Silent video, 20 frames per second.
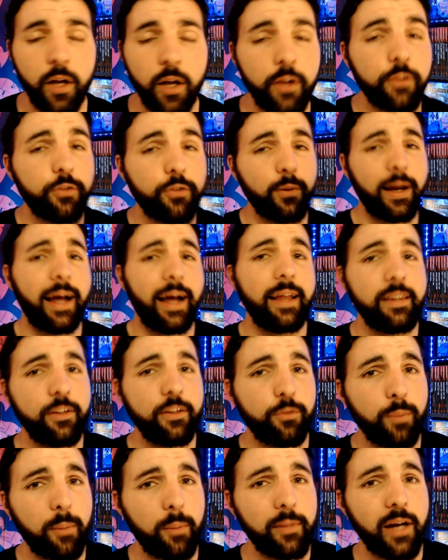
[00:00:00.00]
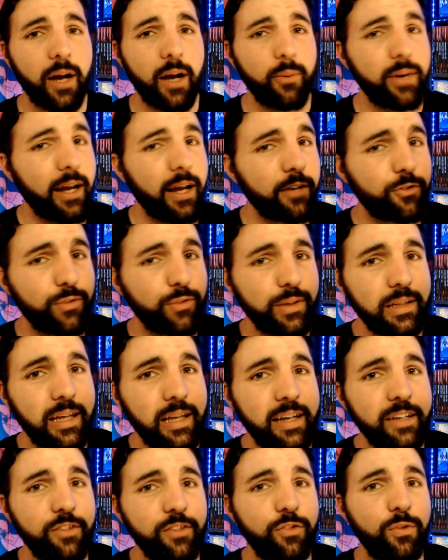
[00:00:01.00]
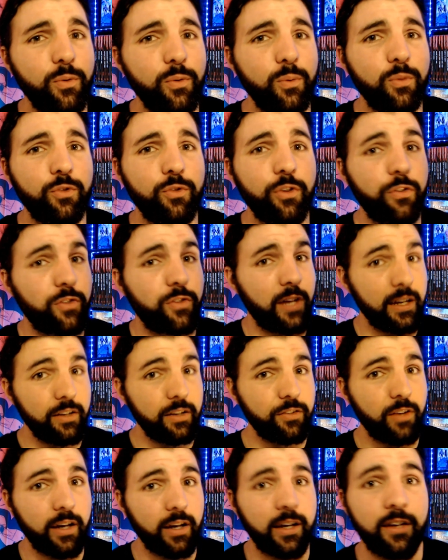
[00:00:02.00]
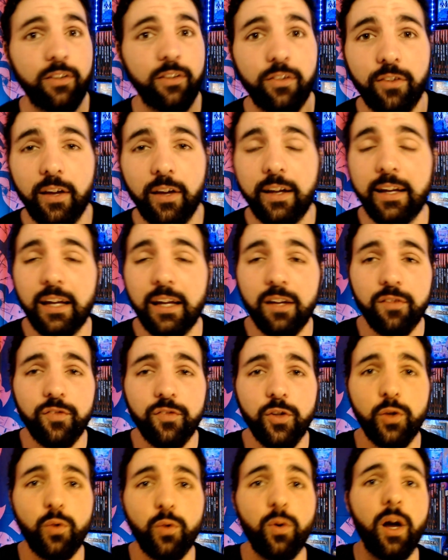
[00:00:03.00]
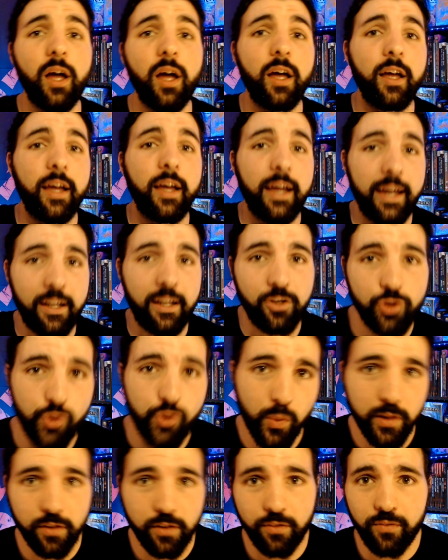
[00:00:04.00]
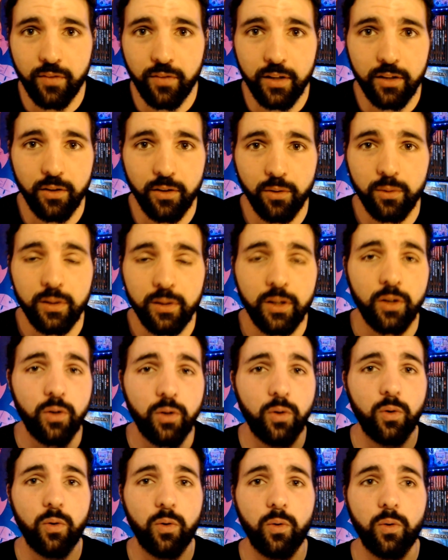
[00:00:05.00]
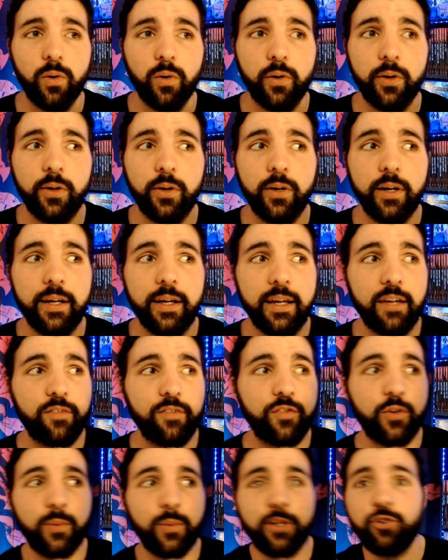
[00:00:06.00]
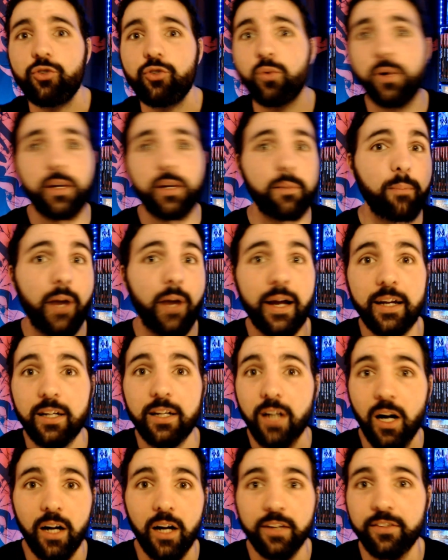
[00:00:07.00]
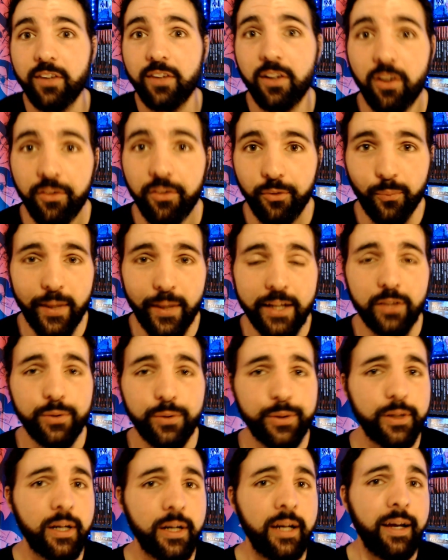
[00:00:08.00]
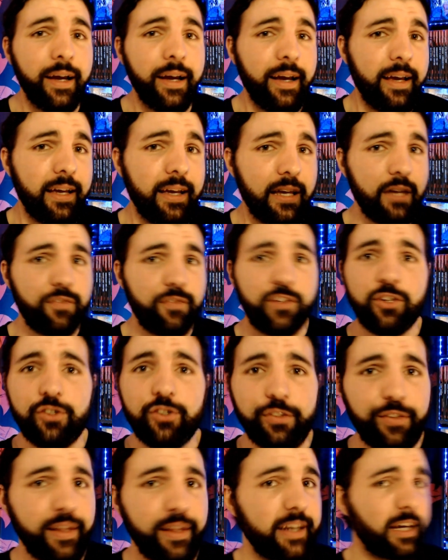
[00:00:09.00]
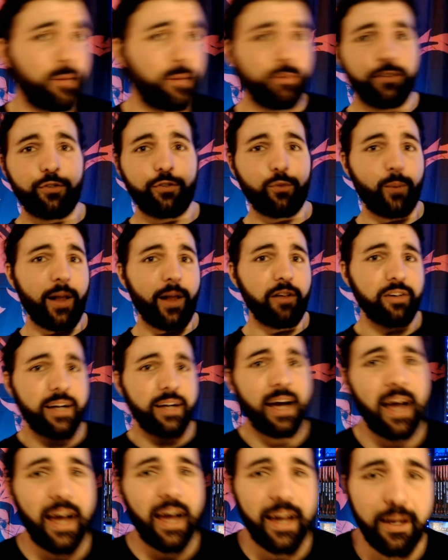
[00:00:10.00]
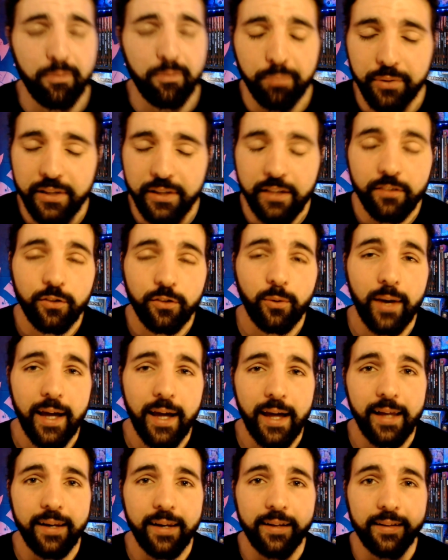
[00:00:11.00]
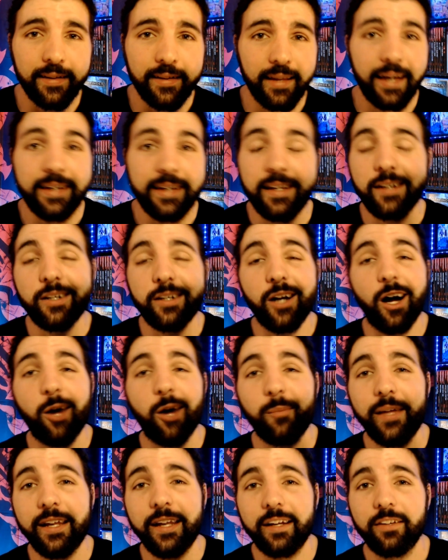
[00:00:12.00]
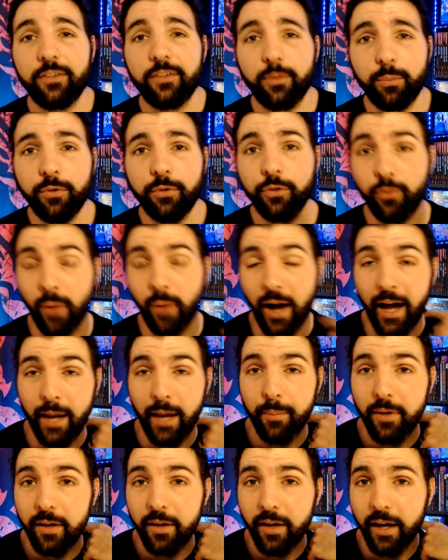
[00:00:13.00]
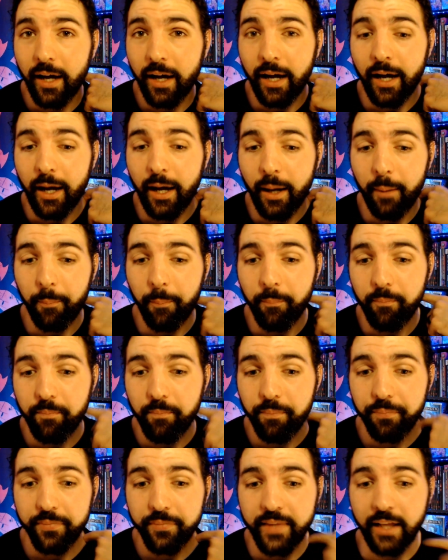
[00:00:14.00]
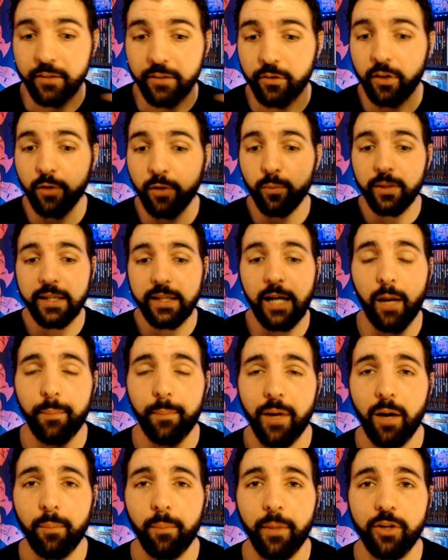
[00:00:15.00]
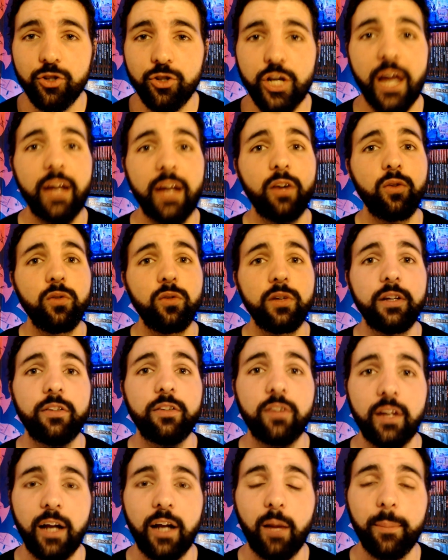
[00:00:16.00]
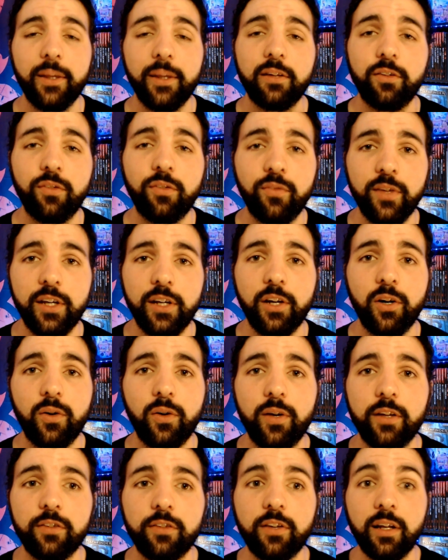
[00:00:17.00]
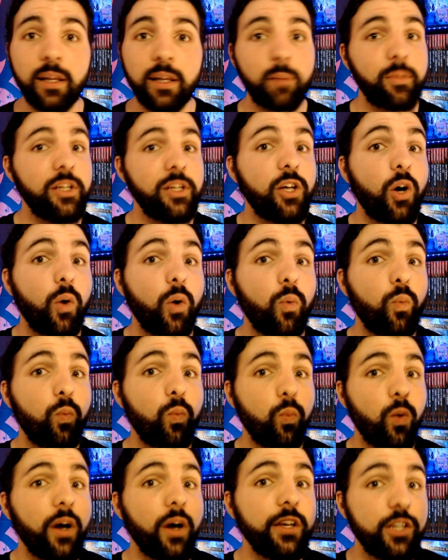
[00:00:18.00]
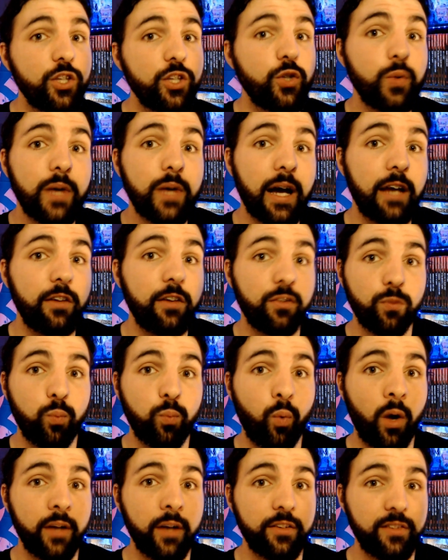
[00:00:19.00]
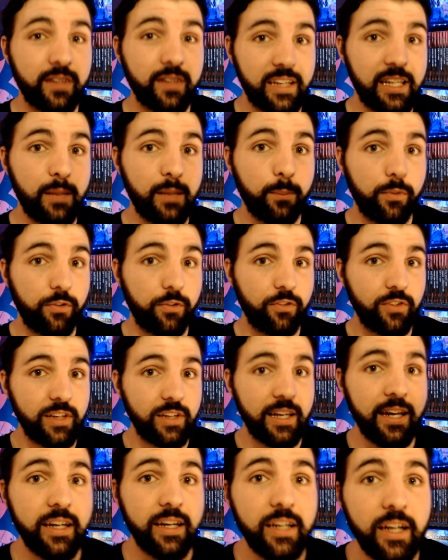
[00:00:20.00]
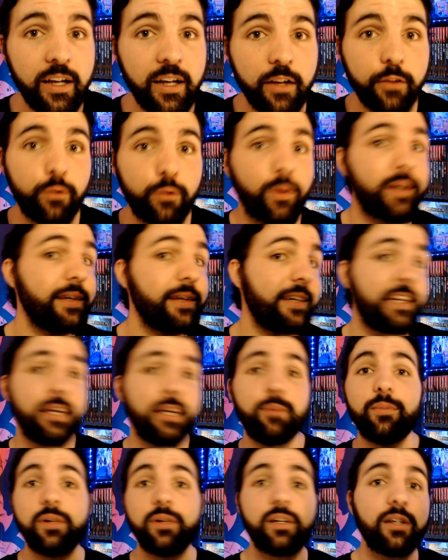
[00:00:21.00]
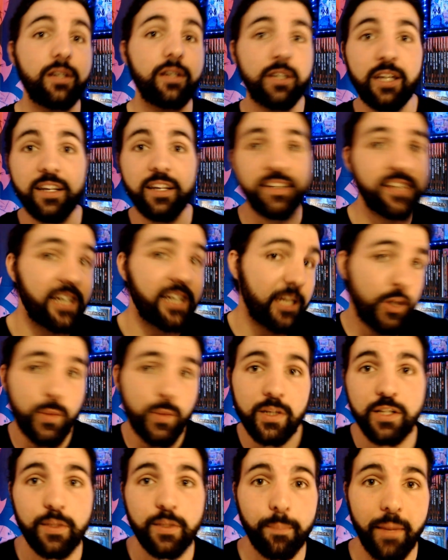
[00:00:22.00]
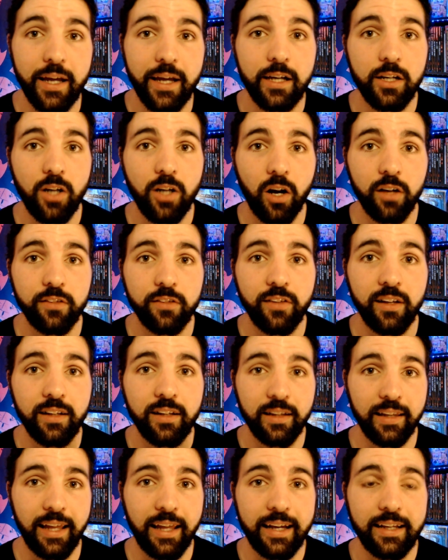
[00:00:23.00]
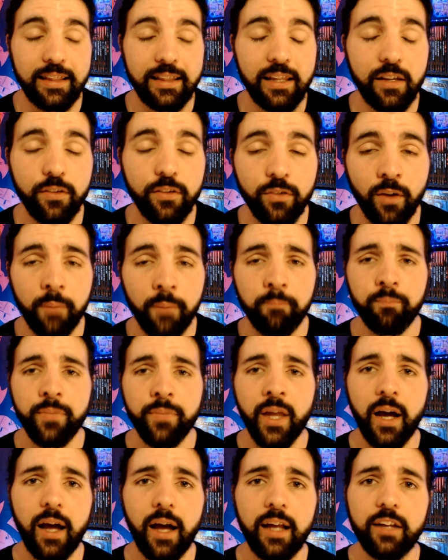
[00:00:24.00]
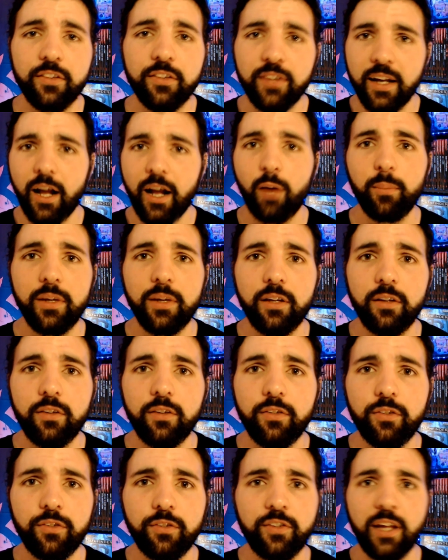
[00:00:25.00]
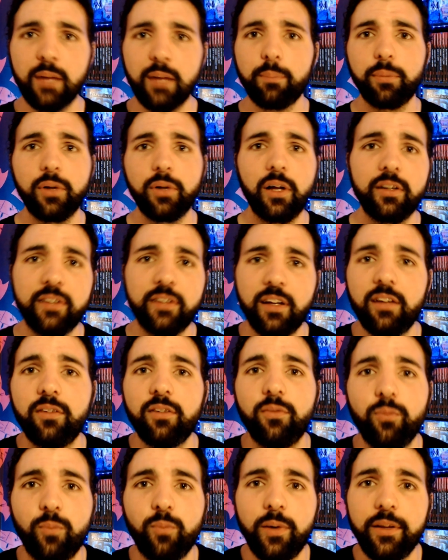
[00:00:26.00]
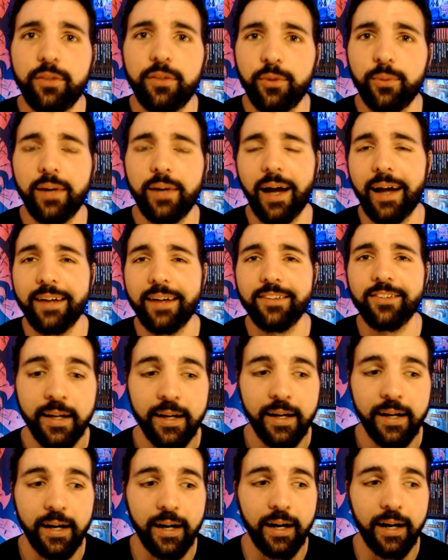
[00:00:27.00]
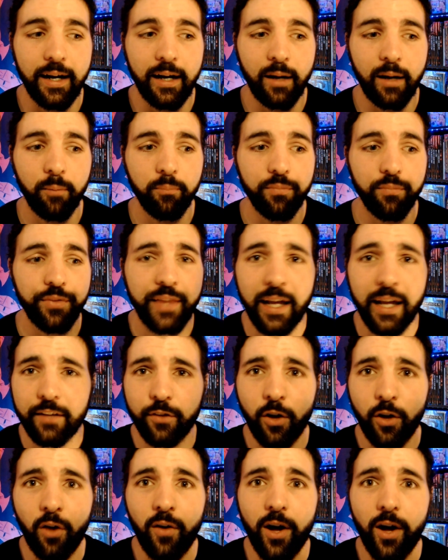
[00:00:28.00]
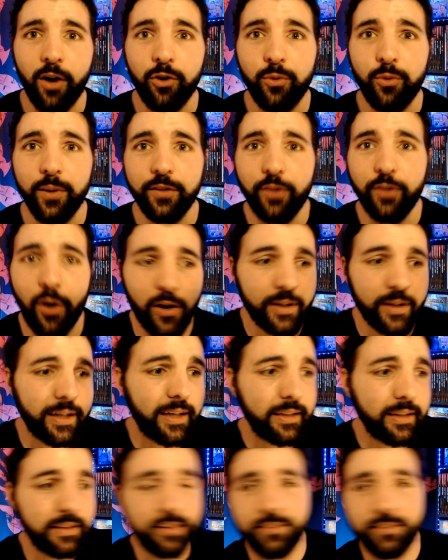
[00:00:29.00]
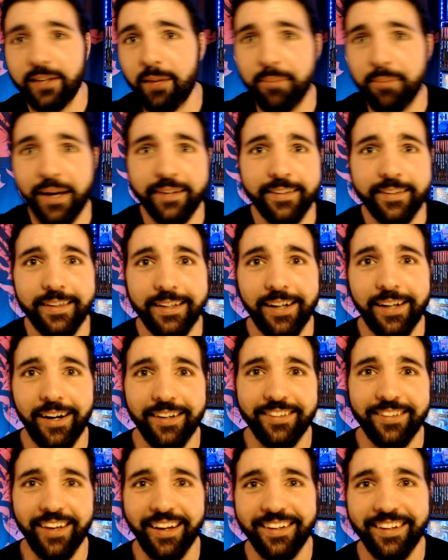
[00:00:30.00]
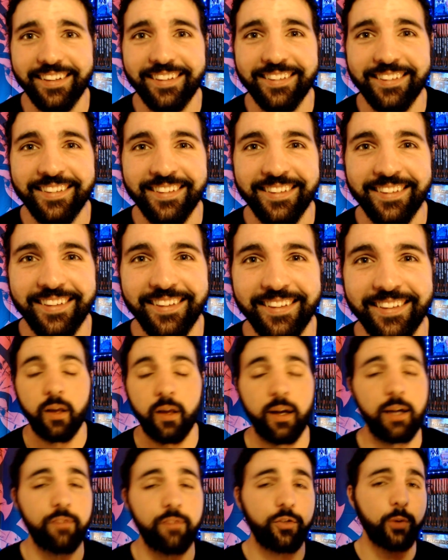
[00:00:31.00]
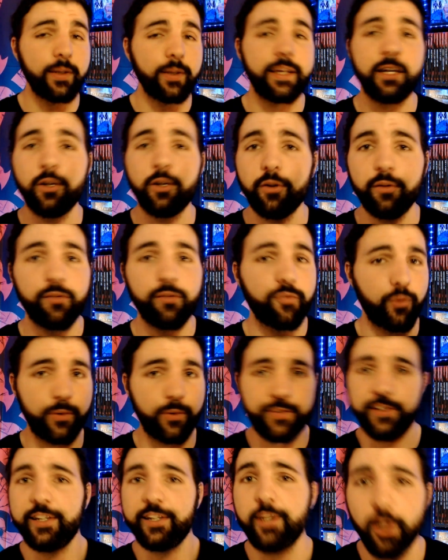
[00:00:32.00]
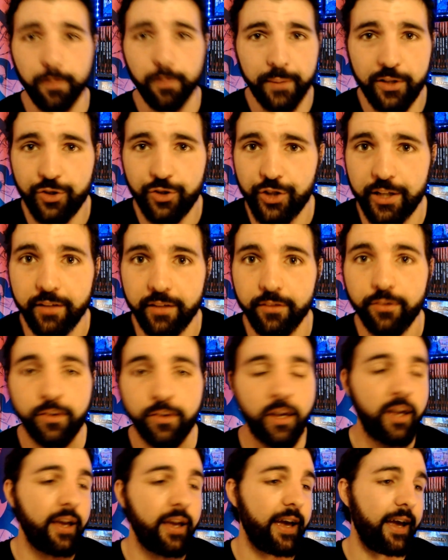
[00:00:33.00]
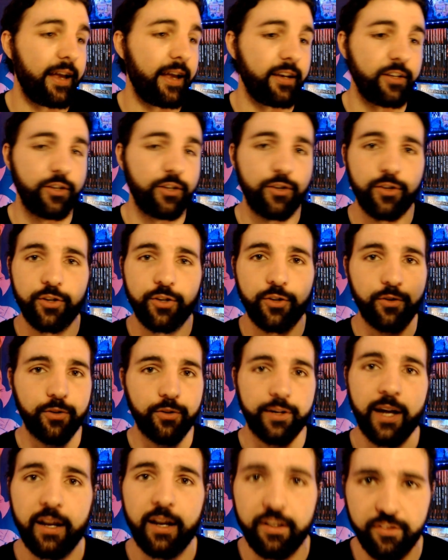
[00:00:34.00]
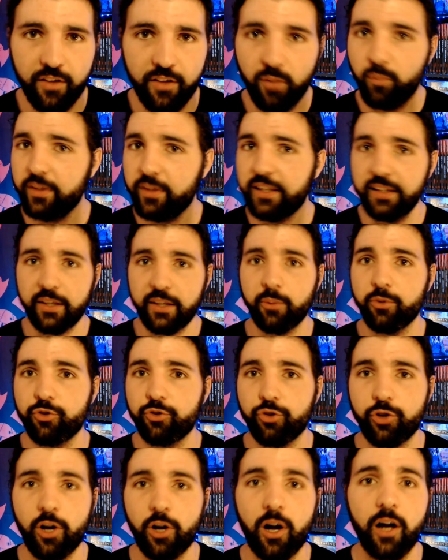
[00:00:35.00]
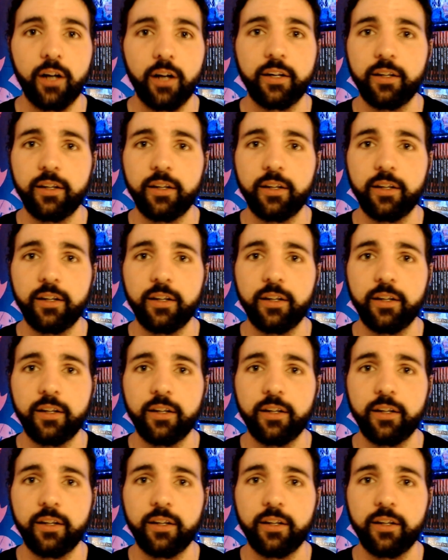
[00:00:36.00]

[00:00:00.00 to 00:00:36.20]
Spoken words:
So at this moment, I would actually like to just take a second to say, if you enjoy this video, or if you enjoy my content on the regular, if you just think I'm a swell guy, please go ahead, like, comment, and subscribe. That's going to really help out my channel. It's going to help out this video. It's going to let me know what you guys want to keep seeing so I can keep continuing to make content like this. And it's going to help me stay plugged in with you guys. That's all. I'll quit talking. Let's get back to the content. If you're here for TTRPGs and you're kind of done with the literature talk,